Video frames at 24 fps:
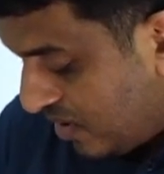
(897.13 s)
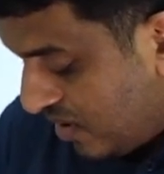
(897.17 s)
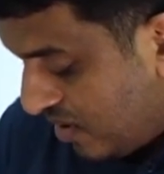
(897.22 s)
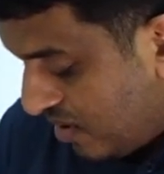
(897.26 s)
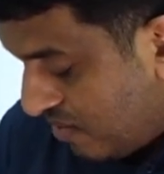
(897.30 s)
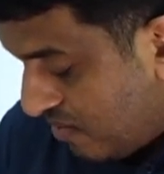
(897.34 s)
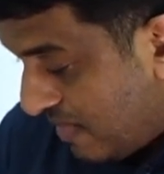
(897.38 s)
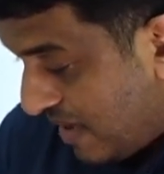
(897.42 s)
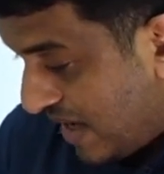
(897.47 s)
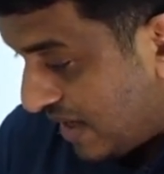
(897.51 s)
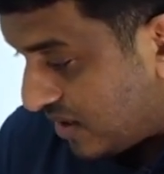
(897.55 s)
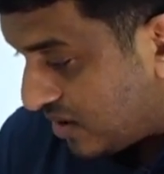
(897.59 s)

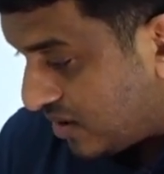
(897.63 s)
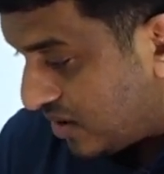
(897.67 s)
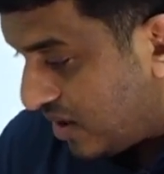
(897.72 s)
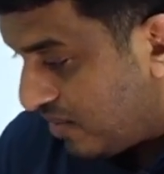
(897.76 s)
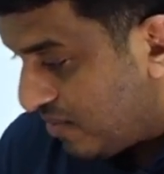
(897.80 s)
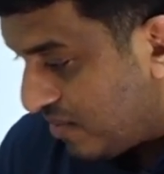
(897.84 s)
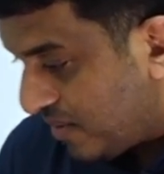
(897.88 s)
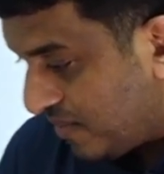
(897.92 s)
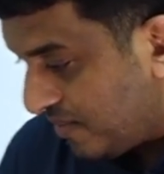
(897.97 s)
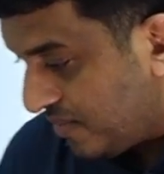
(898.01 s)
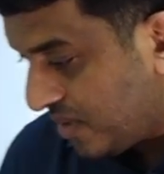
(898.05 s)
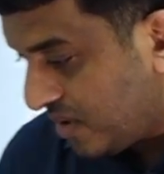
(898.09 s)

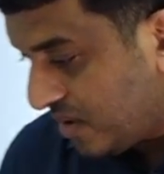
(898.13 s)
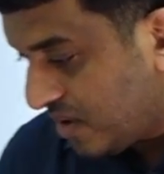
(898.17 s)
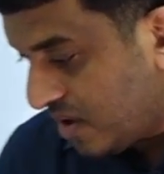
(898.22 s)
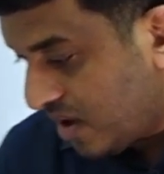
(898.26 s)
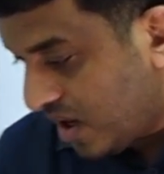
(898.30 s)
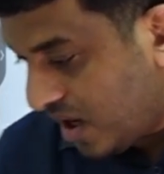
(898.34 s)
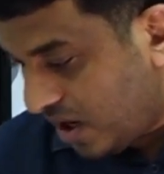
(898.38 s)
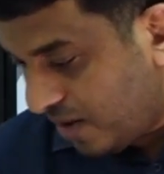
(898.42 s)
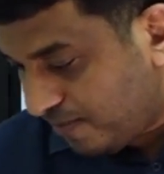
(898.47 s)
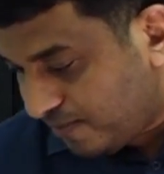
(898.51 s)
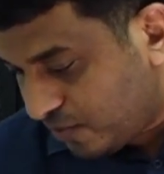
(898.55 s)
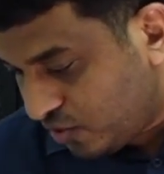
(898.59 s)
maximum
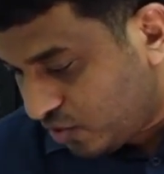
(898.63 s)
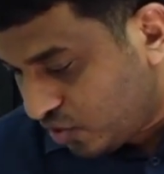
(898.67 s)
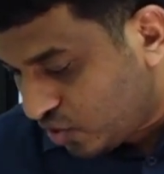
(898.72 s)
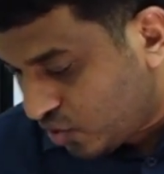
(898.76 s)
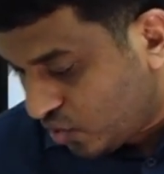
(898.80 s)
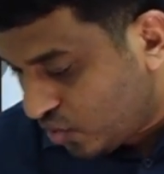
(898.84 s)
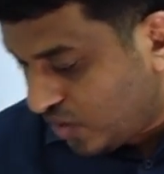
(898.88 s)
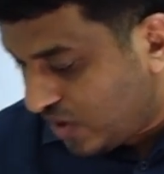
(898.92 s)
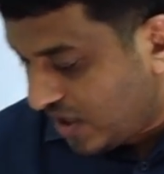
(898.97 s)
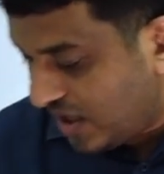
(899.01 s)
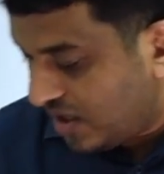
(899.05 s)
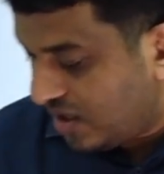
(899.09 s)
up to
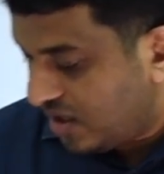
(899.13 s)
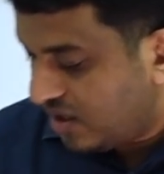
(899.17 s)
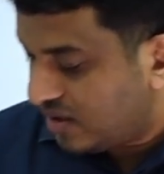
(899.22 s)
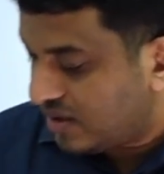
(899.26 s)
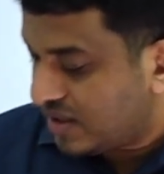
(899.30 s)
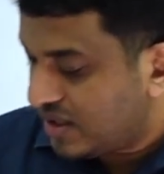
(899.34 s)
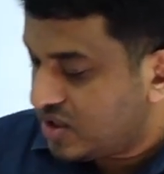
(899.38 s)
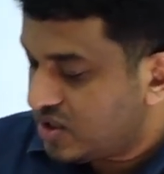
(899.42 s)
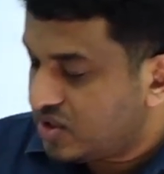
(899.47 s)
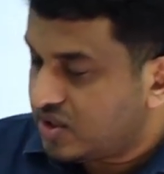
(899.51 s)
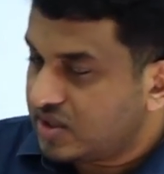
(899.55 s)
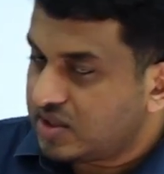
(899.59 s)
2 degrees
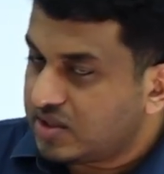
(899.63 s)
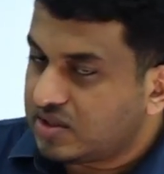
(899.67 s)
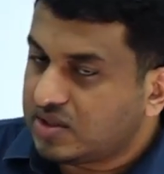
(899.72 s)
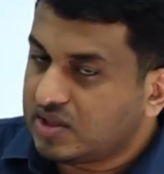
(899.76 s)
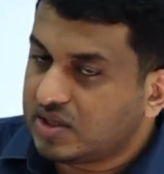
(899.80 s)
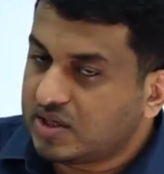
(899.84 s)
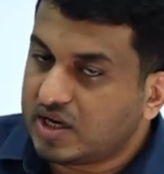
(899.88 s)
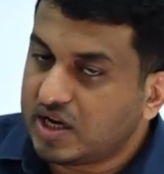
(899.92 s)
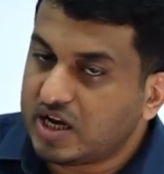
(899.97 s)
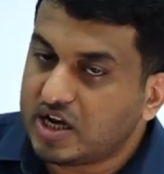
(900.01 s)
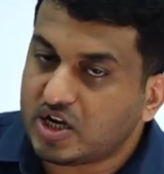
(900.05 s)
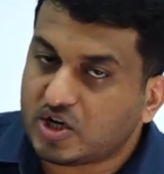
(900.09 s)
Celsius till